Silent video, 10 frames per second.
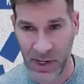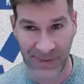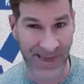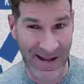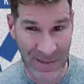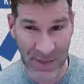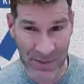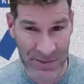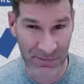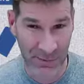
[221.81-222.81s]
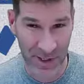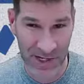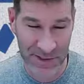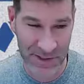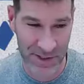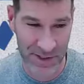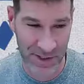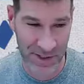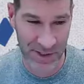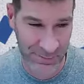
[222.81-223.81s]
And that sometimes even applies
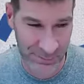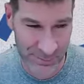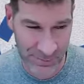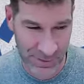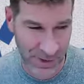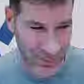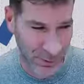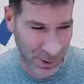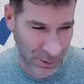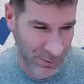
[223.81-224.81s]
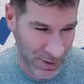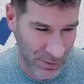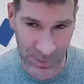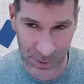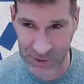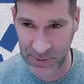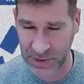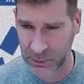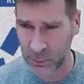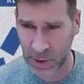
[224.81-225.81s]
to, we'll work with private military, be
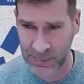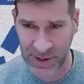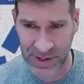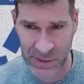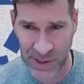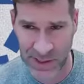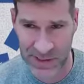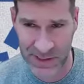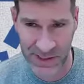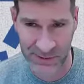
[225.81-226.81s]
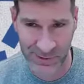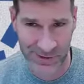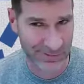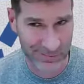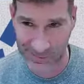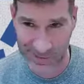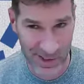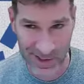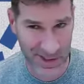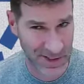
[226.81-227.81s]
like, well, what about X, Y, and Z? And we're like, I'm
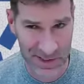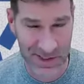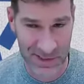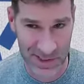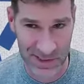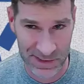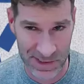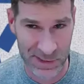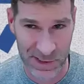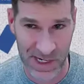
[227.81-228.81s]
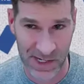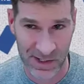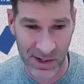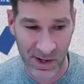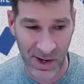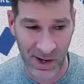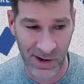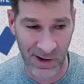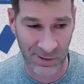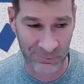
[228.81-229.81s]
sorry, that doesn't exist yet.
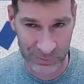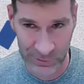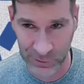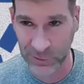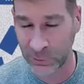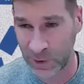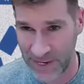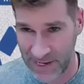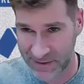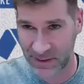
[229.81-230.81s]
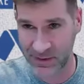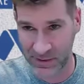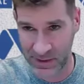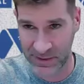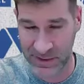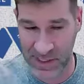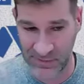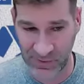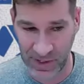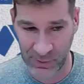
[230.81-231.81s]
You're the one acting in the
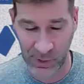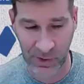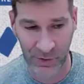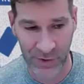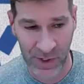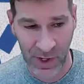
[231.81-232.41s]
sci-fi world.